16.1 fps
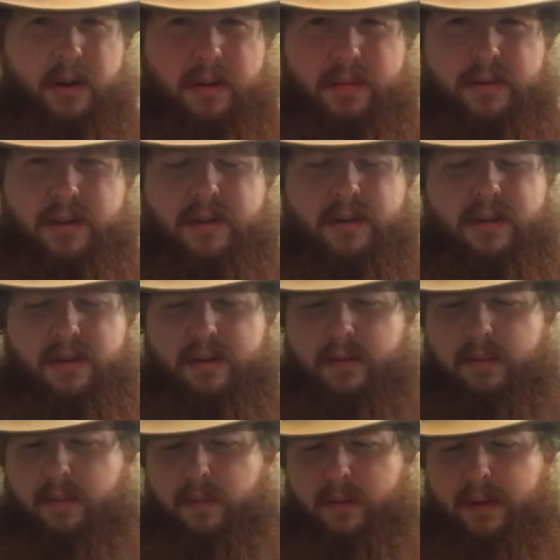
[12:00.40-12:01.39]
option,
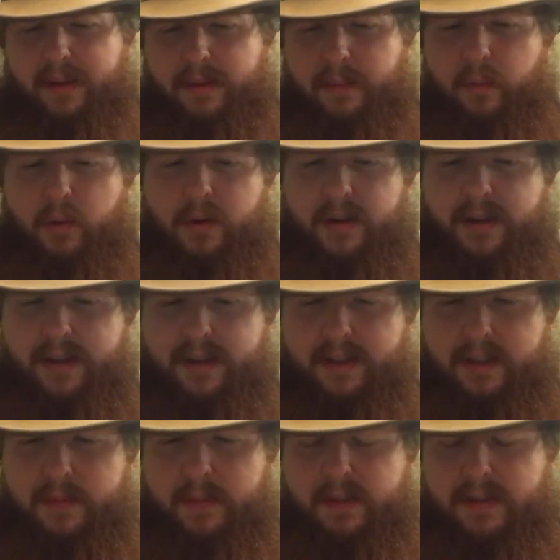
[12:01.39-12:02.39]
the, the more
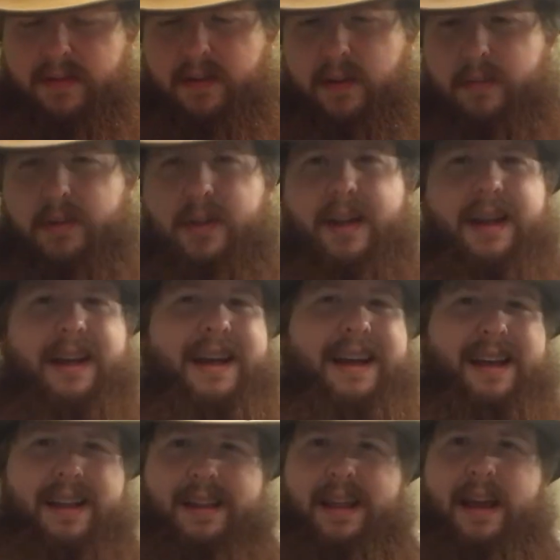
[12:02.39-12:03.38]
inexpensive option.
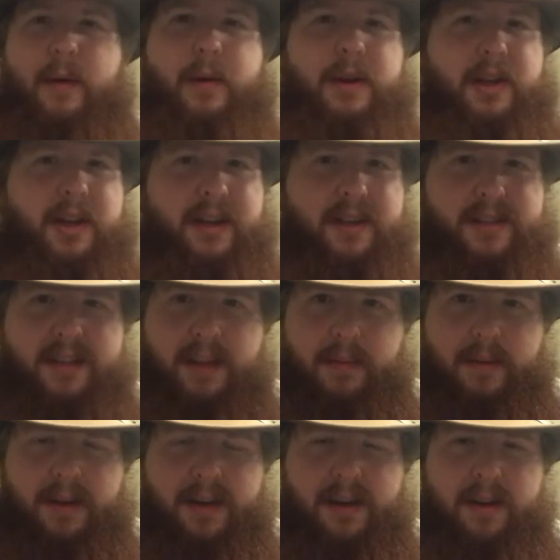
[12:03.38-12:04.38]
That way you got
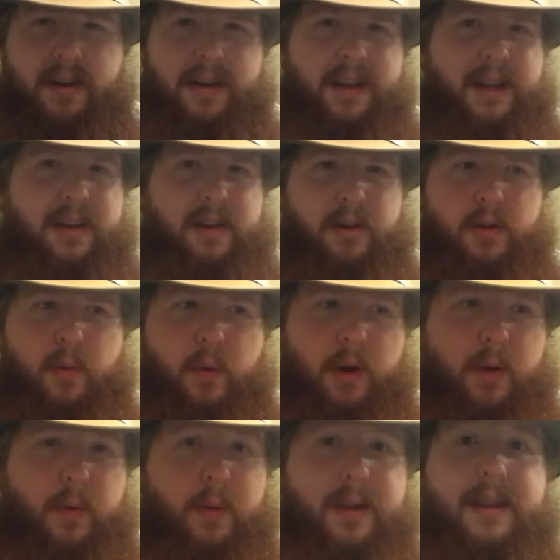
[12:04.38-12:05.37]
something in your kit you can
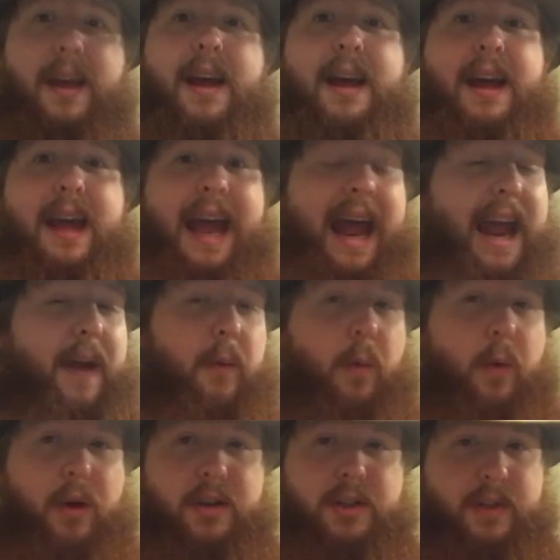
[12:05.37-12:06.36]
work with. And
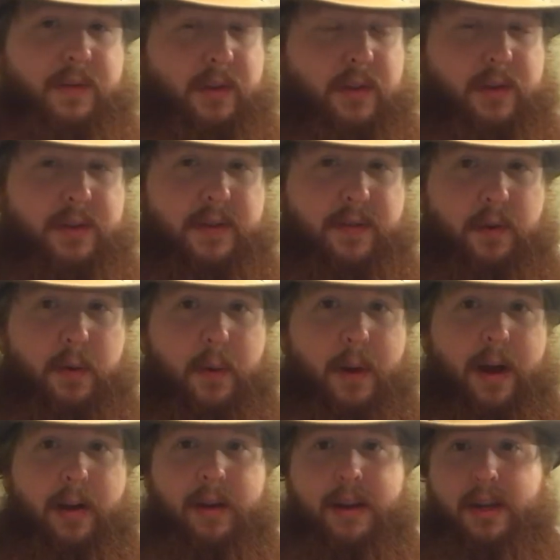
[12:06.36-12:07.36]
once you've used it for a
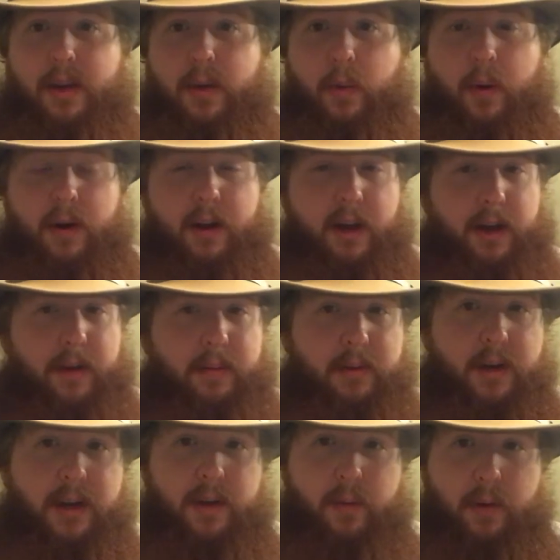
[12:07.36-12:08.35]
while and you want to
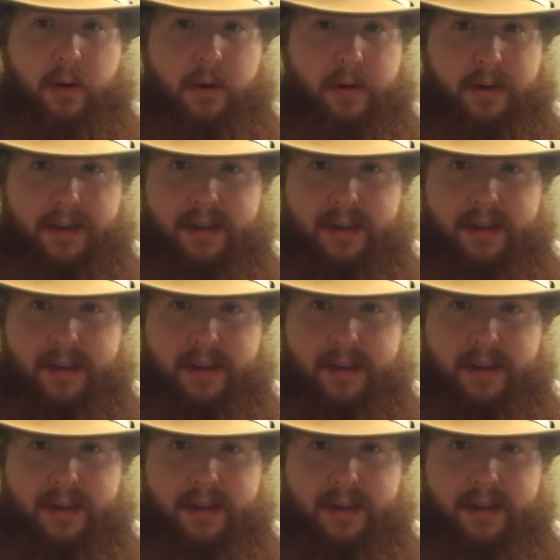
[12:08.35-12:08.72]
upgrade, you want to